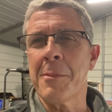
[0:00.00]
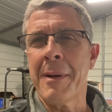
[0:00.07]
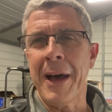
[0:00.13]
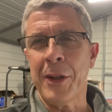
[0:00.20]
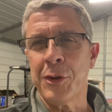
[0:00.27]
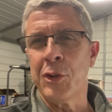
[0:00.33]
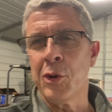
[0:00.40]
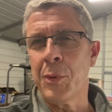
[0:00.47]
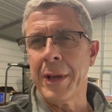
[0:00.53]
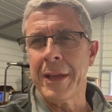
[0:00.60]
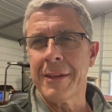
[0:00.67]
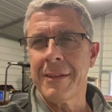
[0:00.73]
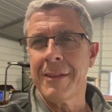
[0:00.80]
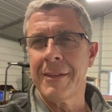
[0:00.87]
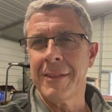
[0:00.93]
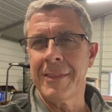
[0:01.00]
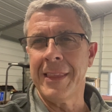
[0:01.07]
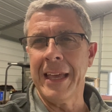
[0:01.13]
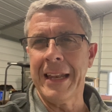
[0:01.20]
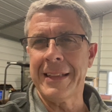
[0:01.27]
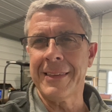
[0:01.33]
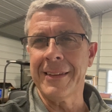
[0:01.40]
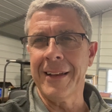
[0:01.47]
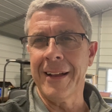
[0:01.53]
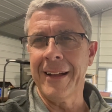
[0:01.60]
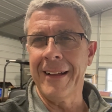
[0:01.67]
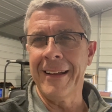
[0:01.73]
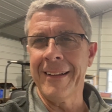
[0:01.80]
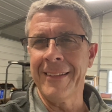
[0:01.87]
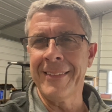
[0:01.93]
about doing that
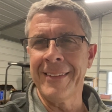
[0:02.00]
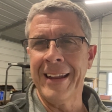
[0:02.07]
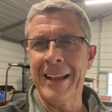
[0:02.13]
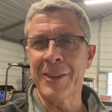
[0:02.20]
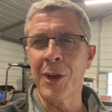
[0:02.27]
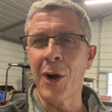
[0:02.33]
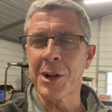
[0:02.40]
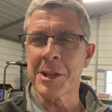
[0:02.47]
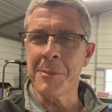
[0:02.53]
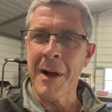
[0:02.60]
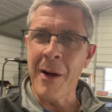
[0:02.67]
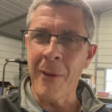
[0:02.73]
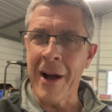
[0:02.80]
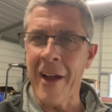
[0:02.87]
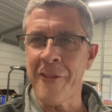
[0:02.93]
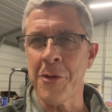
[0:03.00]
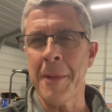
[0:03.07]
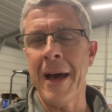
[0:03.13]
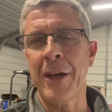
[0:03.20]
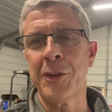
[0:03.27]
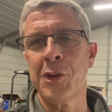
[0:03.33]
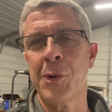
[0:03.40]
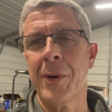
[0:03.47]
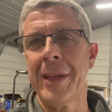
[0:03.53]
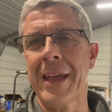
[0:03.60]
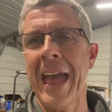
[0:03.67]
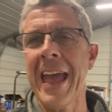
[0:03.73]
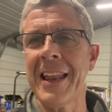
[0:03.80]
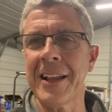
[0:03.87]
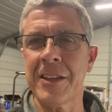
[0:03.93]
uh, that I talk to my wife about doing.
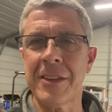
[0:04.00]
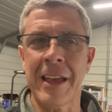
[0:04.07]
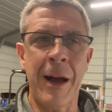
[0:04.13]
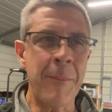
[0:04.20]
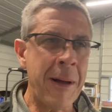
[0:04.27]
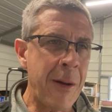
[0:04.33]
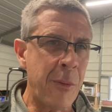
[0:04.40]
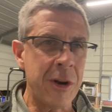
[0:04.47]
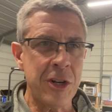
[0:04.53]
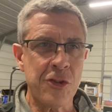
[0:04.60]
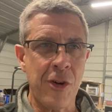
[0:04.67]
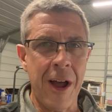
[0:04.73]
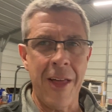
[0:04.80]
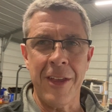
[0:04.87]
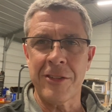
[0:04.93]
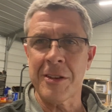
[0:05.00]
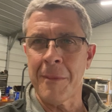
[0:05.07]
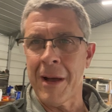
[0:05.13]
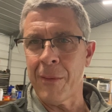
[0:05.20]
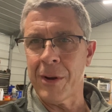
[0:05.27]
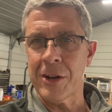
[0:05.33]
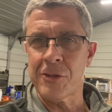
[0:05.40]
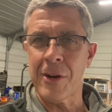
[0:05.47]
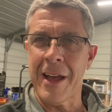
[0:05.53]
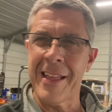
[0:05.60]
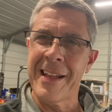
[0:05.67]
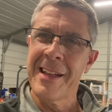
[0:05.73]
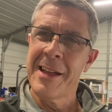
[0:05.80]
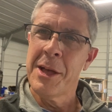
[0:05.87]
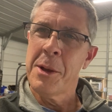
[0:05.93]
Hey, I might want to try this. I might want to try
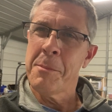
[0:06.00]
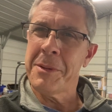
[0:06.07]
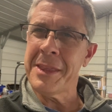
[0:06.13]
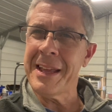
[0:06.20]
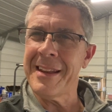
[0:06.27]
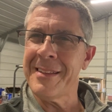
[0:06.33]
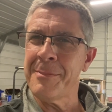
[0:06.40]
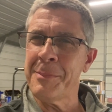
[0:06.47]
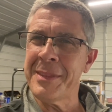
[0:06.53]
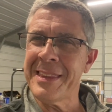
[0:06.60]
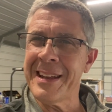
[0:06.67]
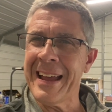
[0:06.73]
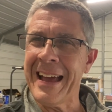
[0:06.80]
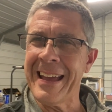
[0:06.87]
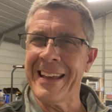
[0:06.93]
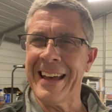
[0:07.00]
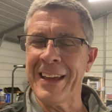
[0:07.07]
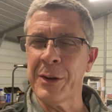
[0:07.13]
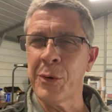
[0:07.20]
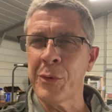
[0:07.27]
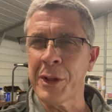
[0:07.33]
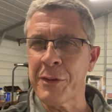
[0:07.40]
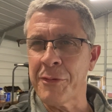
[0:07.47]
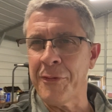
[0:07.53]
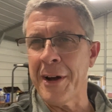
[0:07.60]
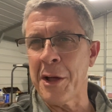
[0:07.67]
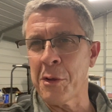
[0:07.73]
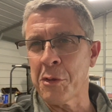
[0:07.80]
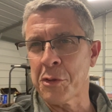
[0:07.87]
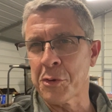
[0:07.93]
that. But that, but then I, I don't really
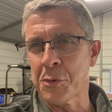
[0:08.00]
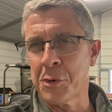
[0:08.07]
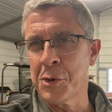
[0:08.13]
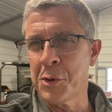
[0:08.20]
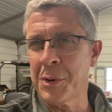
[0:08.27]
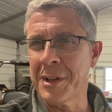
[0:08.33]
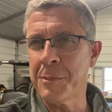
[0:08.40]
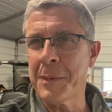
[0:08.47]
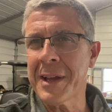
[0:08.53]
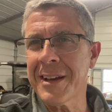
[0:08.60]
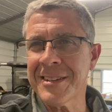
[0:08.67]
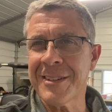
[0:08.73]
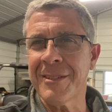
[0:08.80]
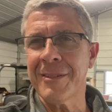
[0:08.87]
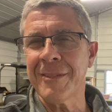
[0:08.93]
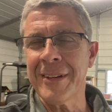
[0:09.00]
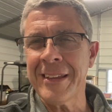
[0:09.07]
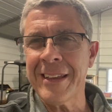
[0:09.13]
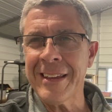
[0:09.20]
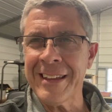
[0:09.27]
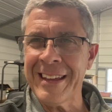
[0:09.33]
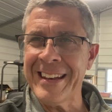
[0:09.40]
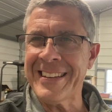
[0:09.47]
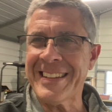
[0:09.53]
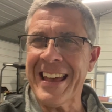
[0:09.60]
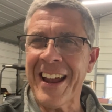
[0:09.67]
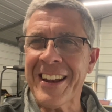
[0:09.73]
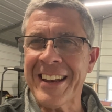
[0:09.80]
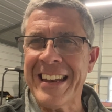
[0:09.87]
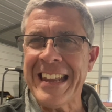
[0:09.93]
follow through, and it's because it it
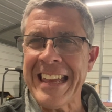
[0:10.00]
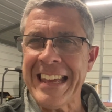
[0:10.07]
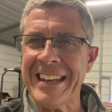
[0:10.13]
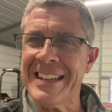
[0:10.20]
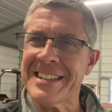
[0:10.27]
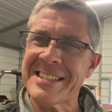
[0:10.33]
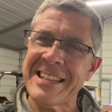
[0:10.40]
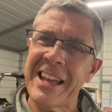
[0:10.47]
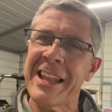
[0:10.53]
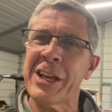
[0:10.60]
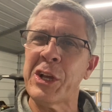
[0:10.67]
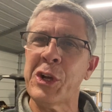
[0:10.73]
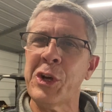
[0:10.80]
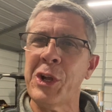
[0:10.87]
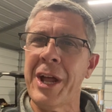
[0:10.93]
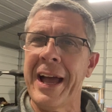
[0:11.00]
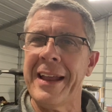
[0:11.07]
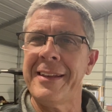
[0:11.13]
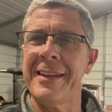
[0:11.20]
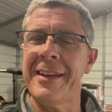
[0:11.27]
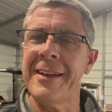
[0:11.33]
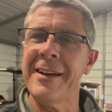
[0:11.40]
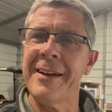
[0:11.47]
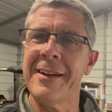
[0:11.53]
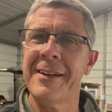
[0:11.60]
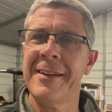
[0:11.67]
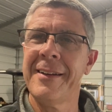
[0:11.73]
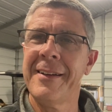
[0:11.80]
sounded neat. It sounded like a good idea,